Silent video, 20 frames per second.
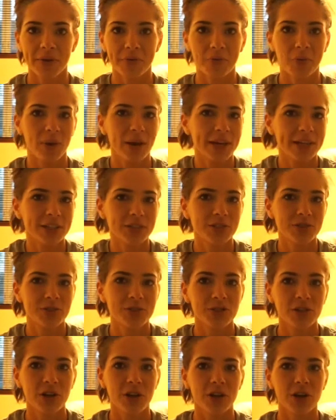Why'd you
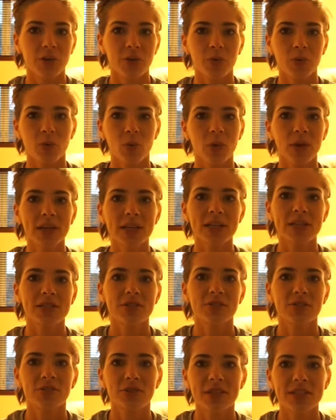start? What is
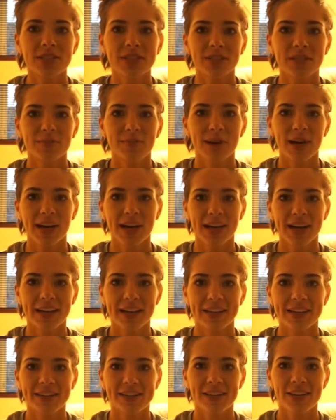the reason
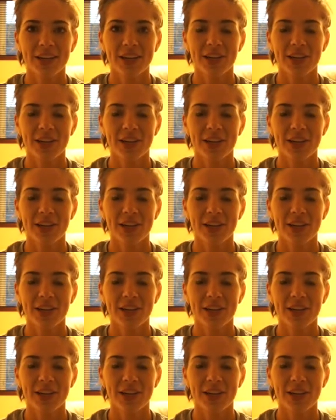behind